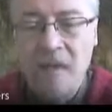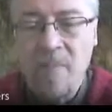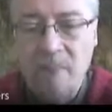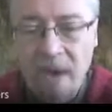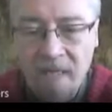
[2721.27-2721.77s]

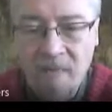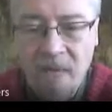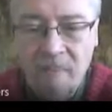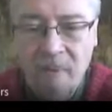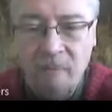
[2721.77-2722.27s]
But
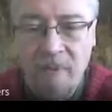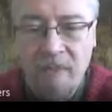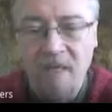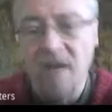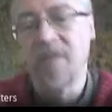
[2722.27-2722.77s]
many people
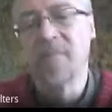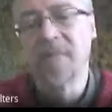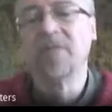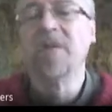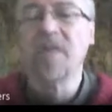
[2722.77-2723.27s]
think, they
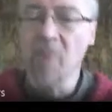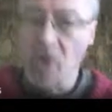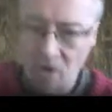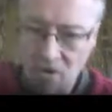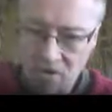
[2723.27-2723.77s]
must read a book.